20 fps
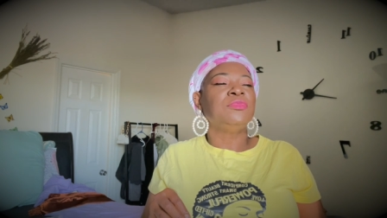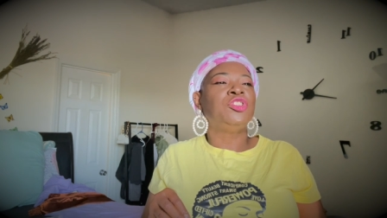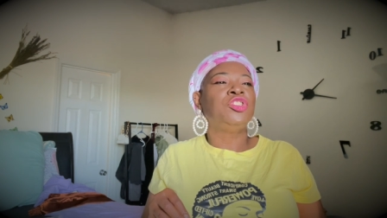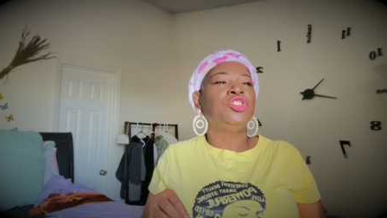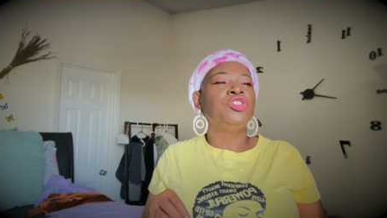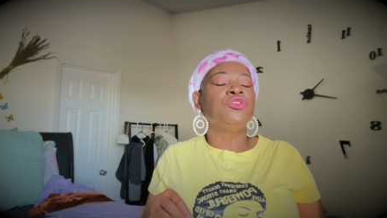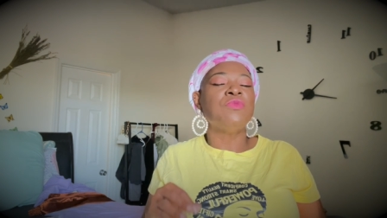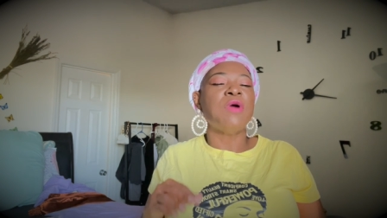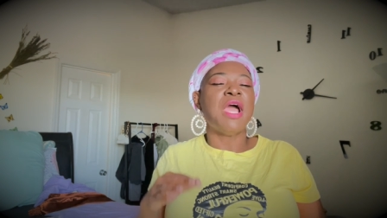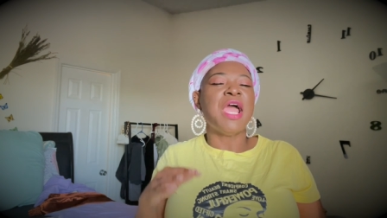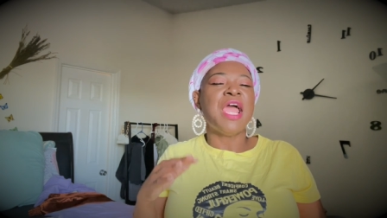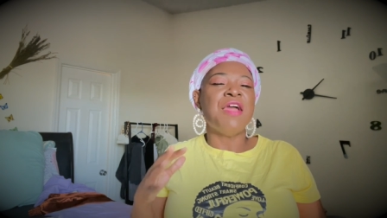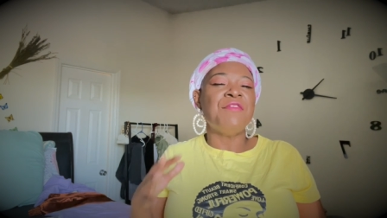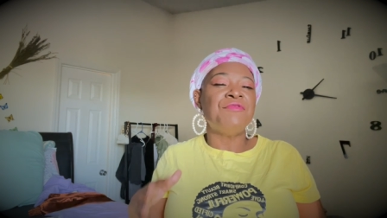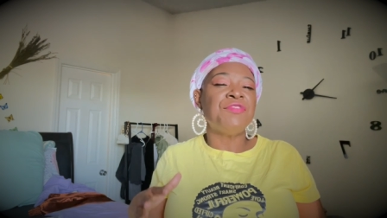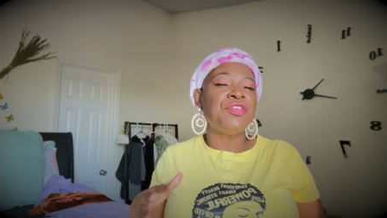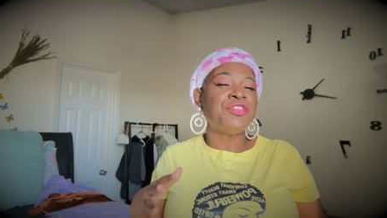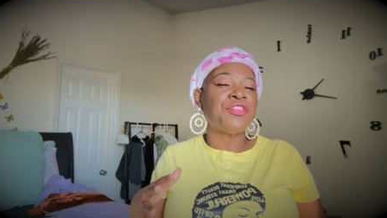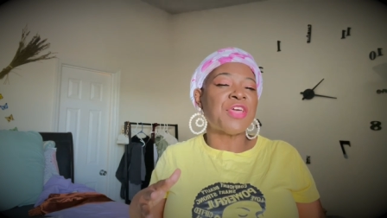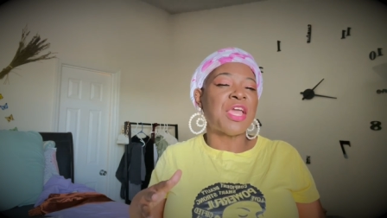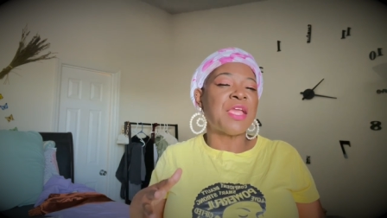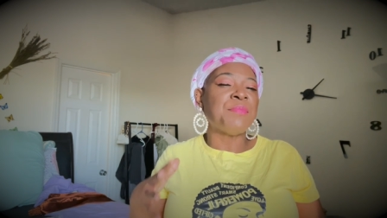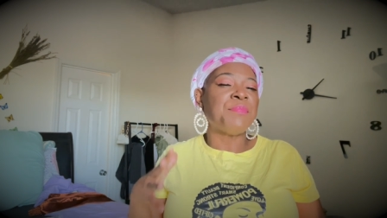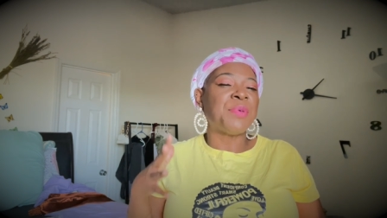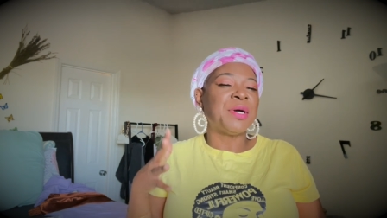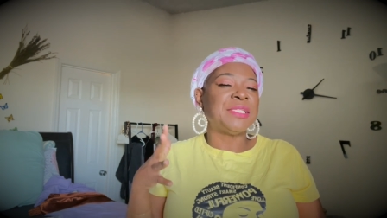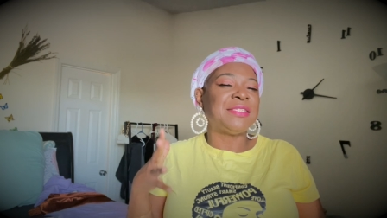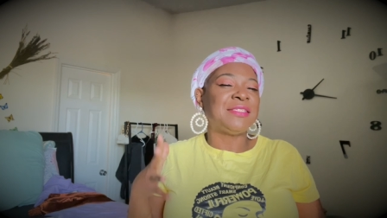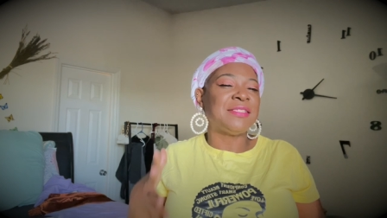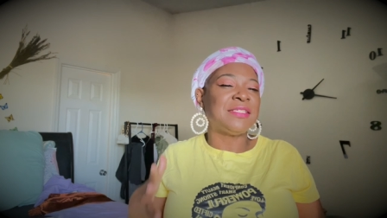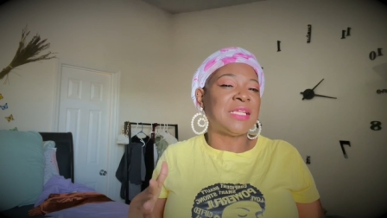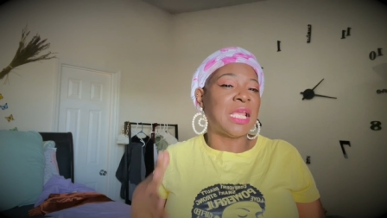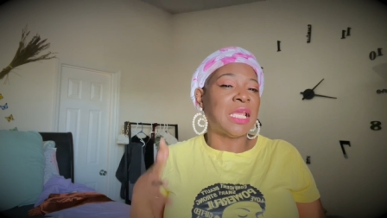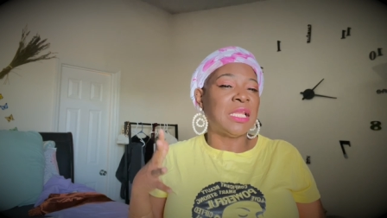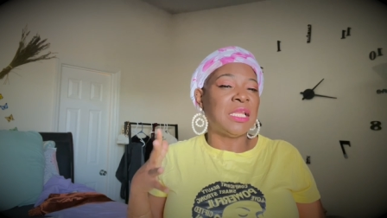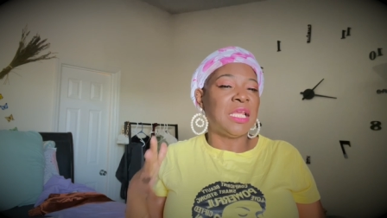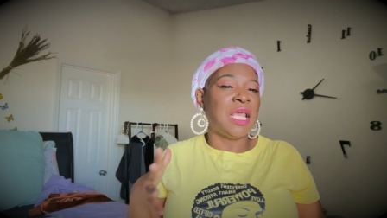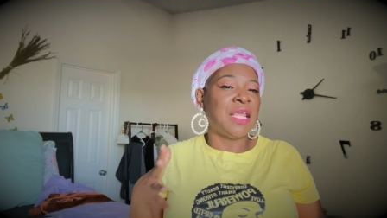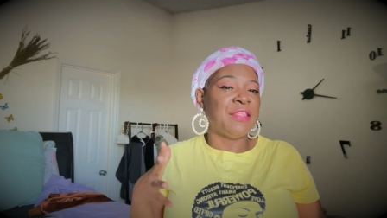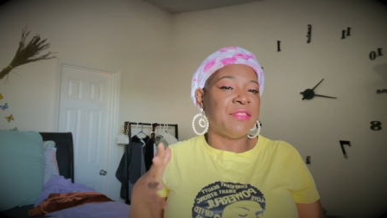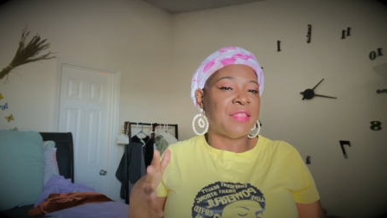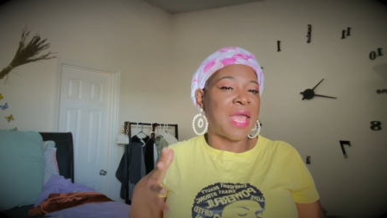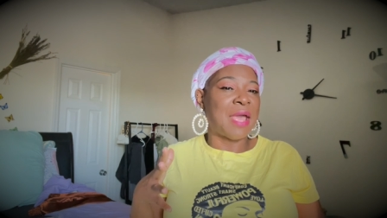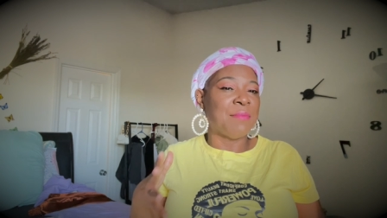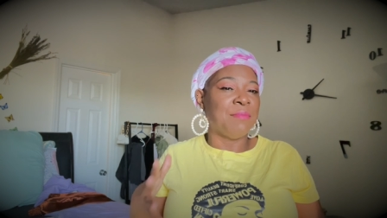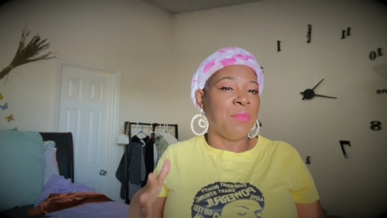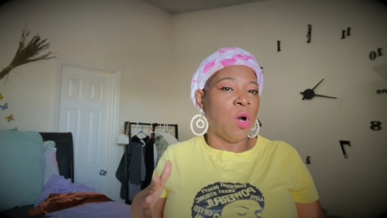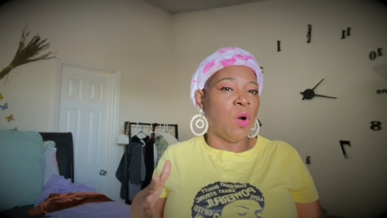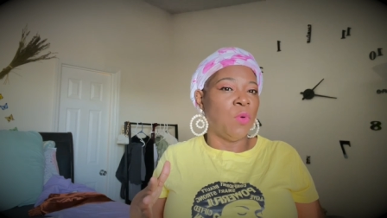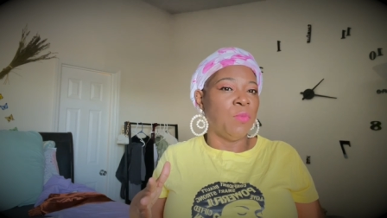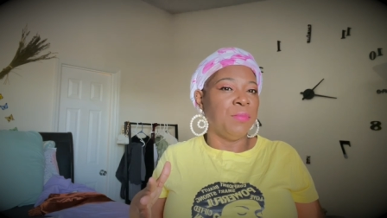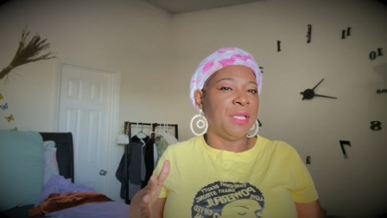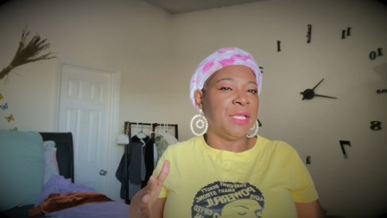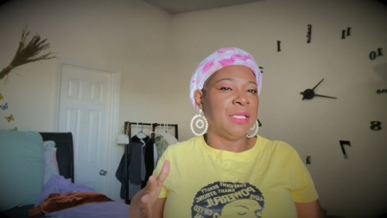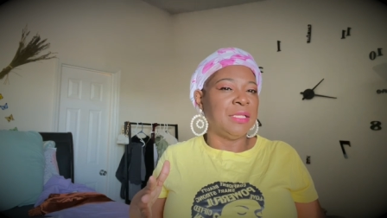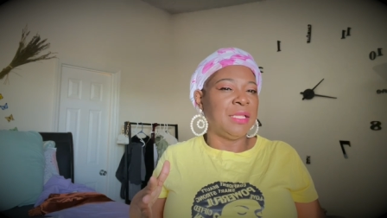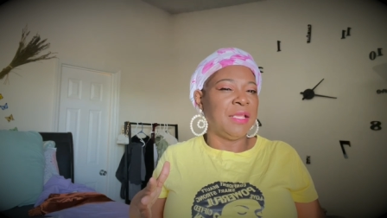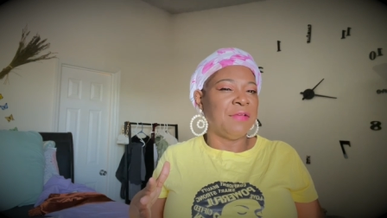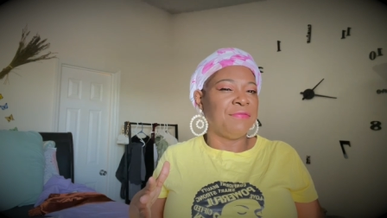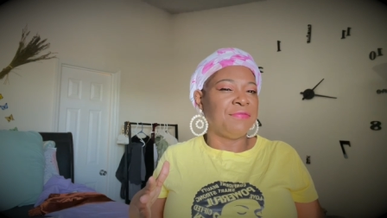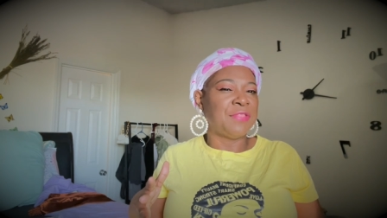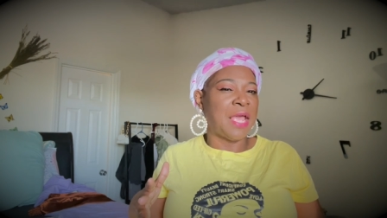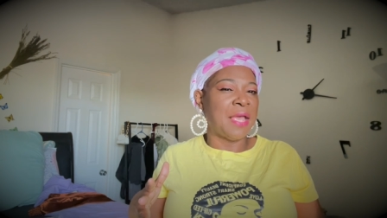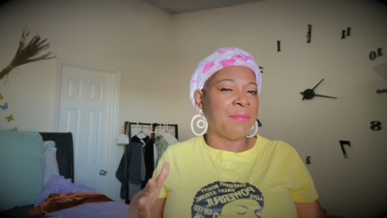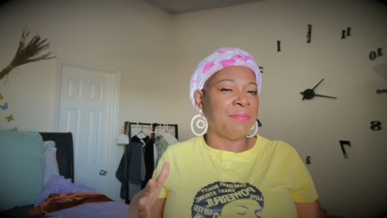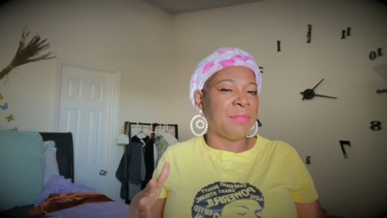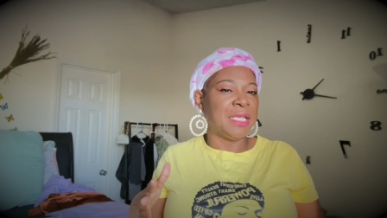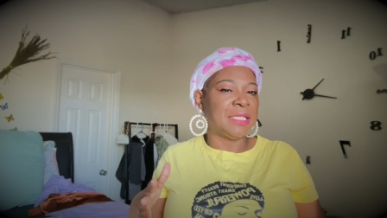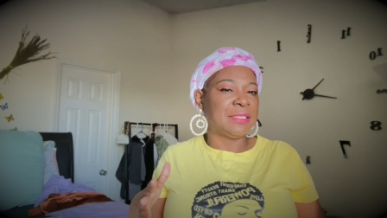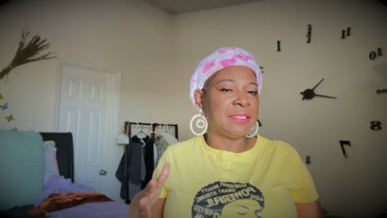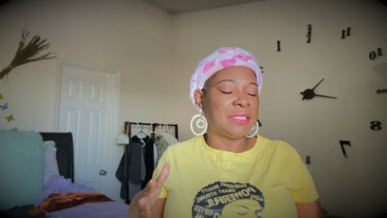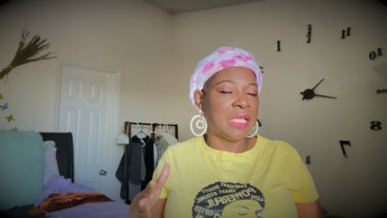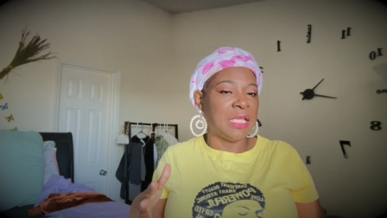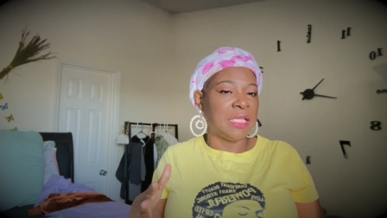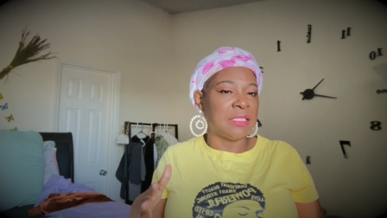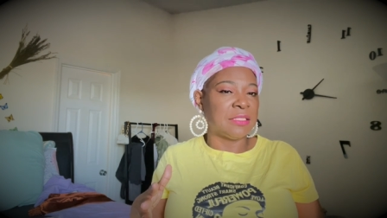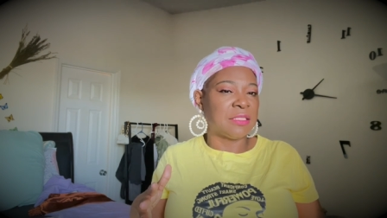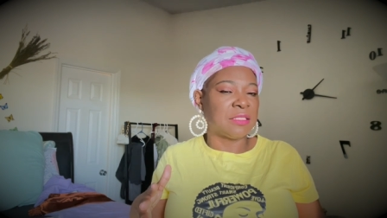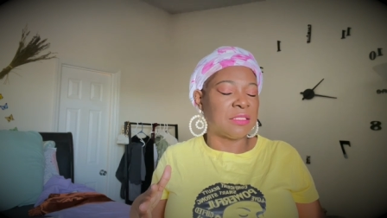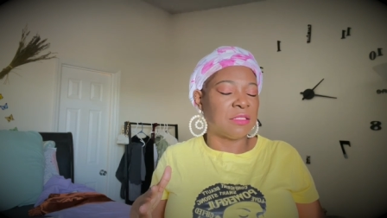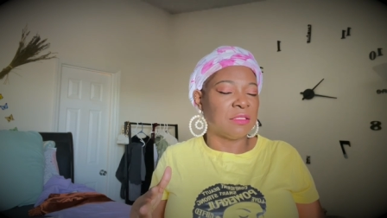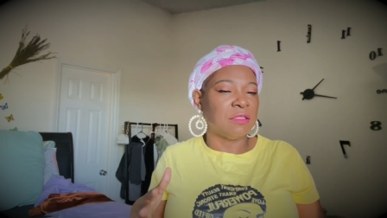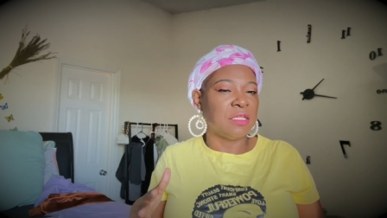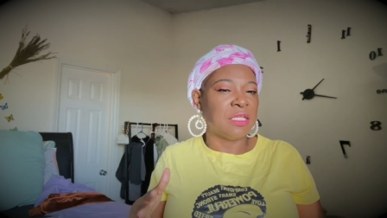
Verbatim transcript: do everything but stand in that moment, if that makes sense.